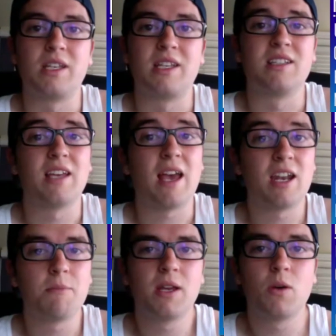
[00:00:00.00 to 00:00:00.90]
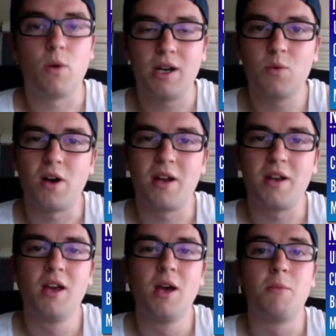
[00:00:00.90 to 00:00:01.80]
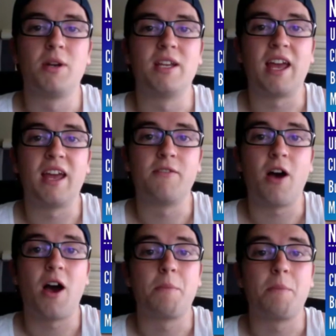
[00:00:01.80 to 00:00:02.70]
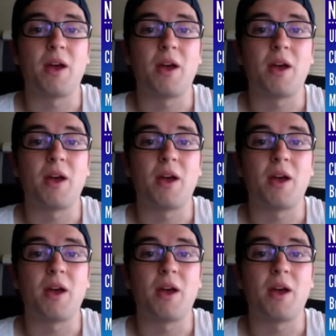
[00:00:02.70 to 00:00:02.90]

He ended up being one and one, but he gave up